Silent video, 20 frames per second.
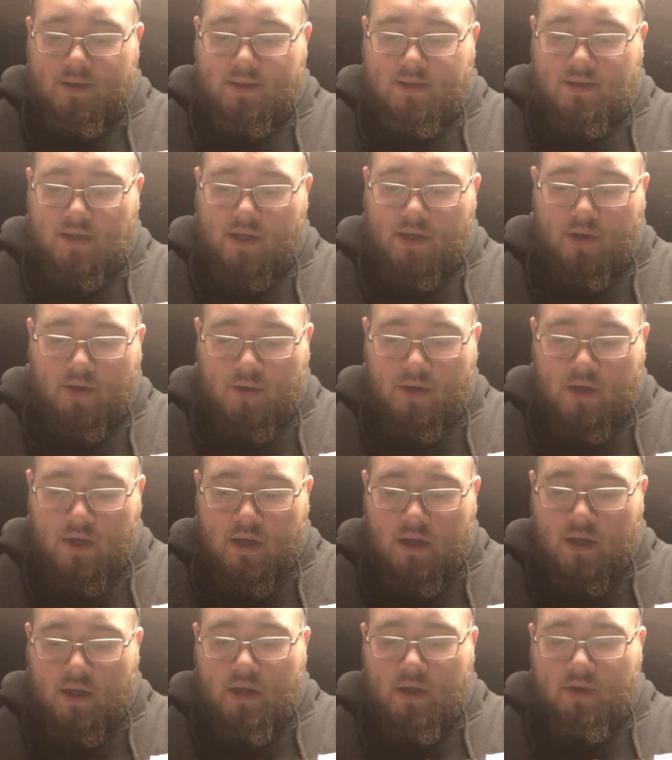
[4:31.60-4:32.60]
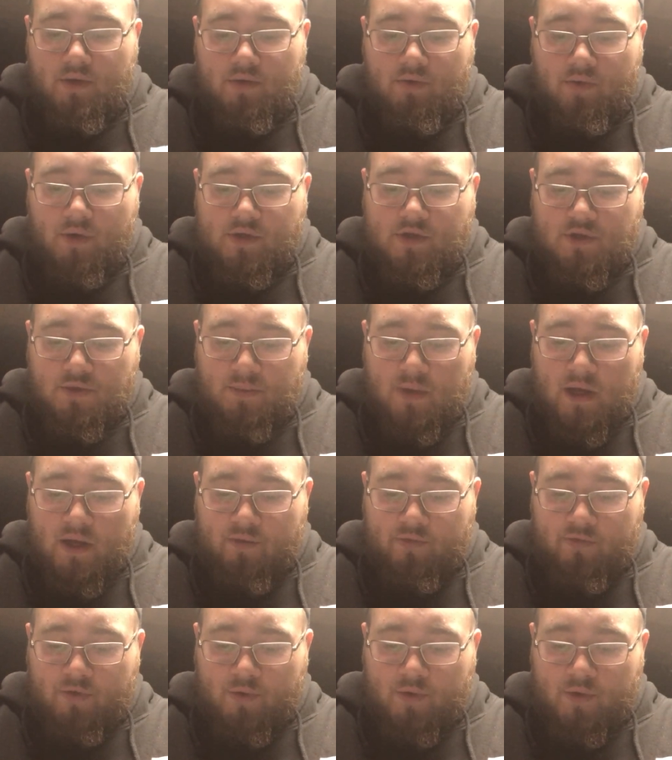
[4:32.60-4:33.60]
So the original
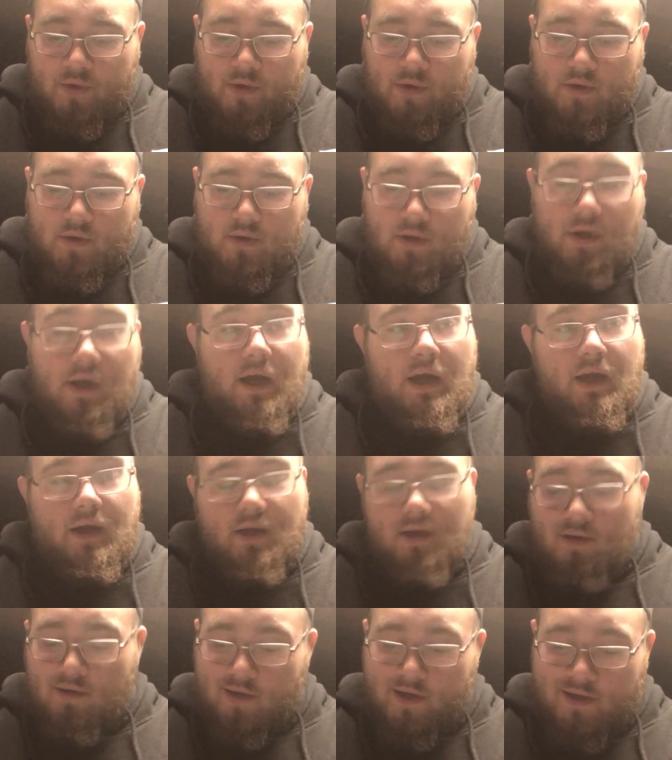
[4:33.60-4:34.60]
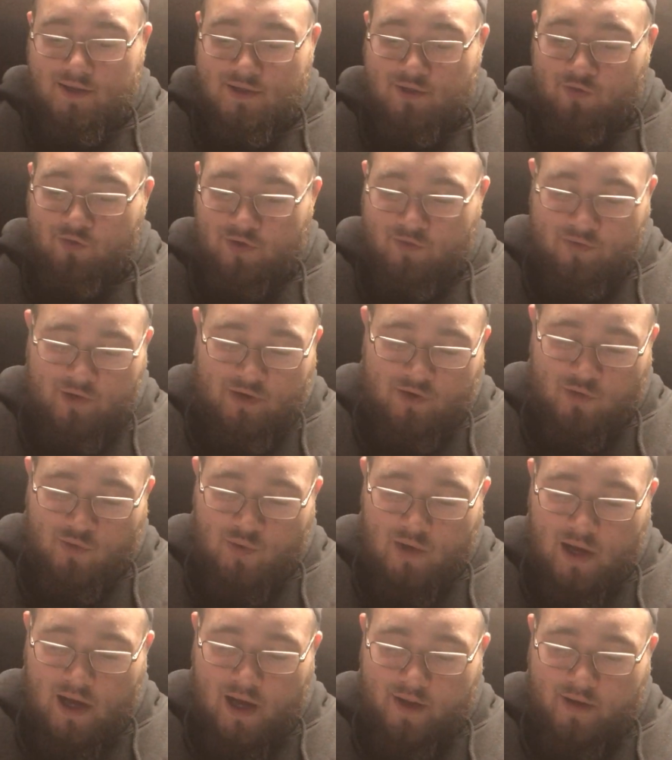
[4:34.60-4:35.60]
manifold is $52
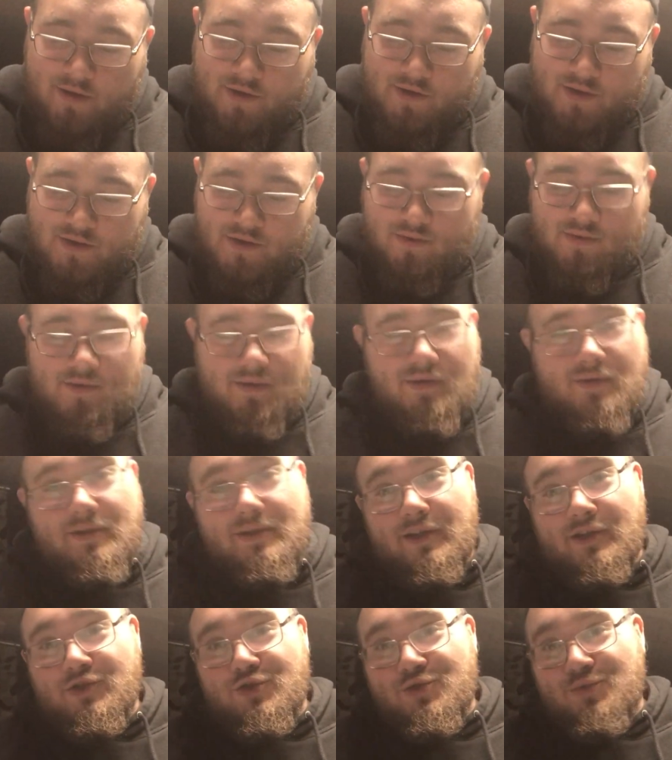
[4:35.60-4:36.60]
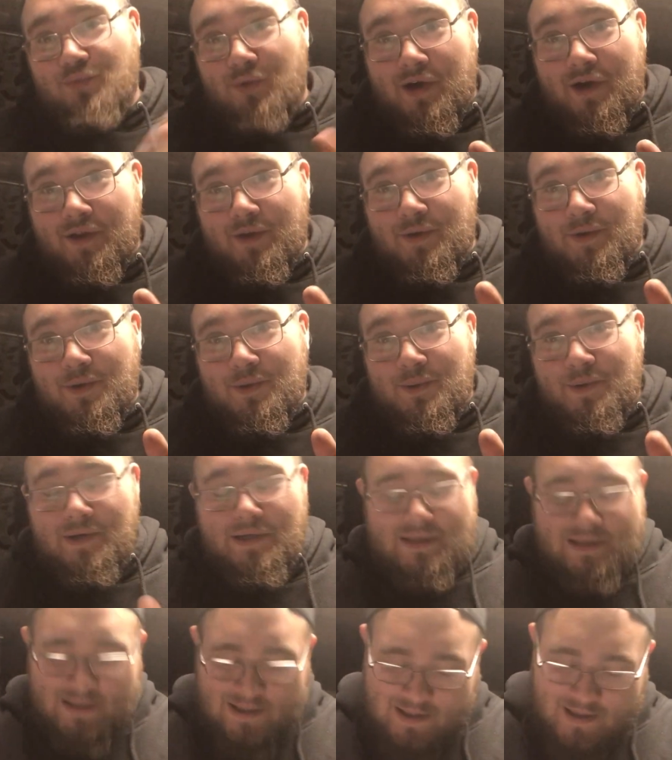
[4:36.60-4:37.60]
because I just bought the new
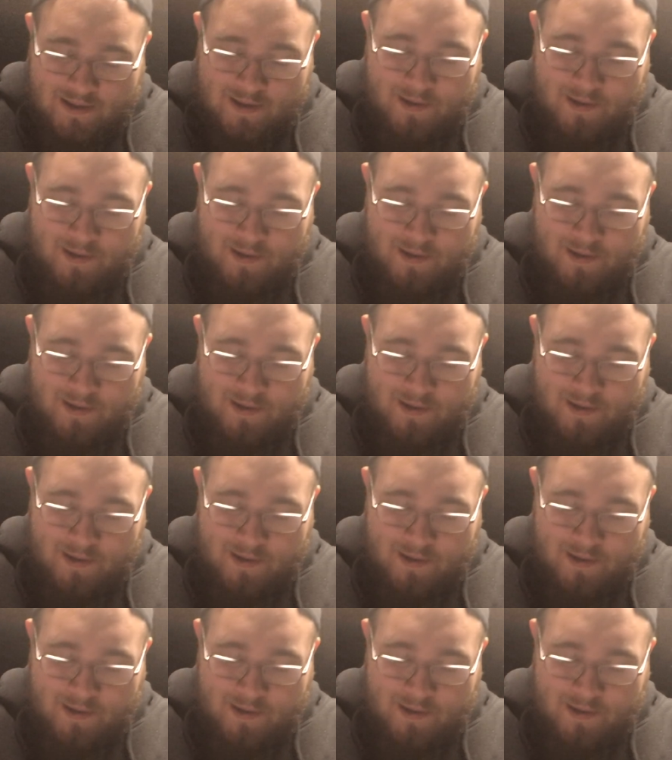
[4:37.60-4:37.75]
one.